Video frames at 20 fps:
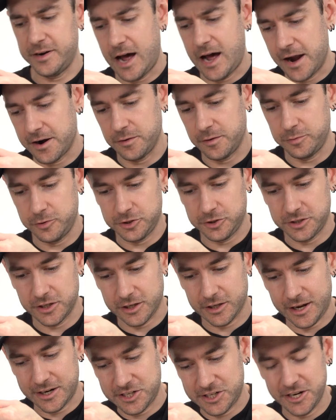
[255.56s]
harder to push the
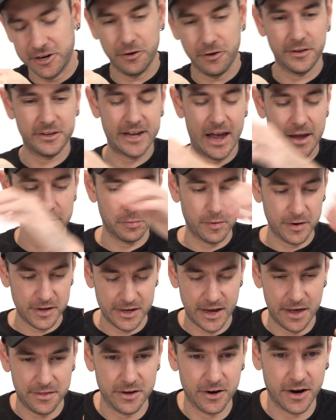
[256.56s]
clutch here on the table, but
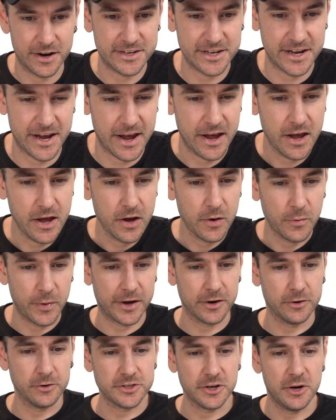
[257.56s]
you get the idea. We
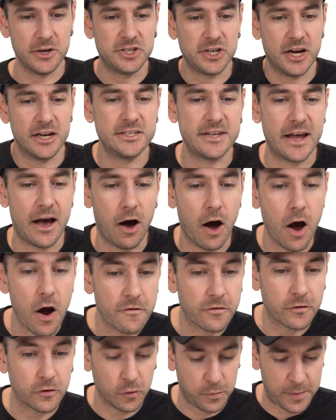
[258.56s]
can also adjust our
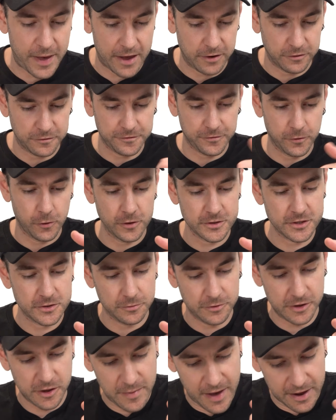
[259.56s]
overall pedal force,
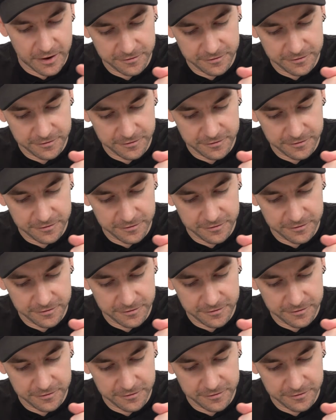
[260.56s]
or the amount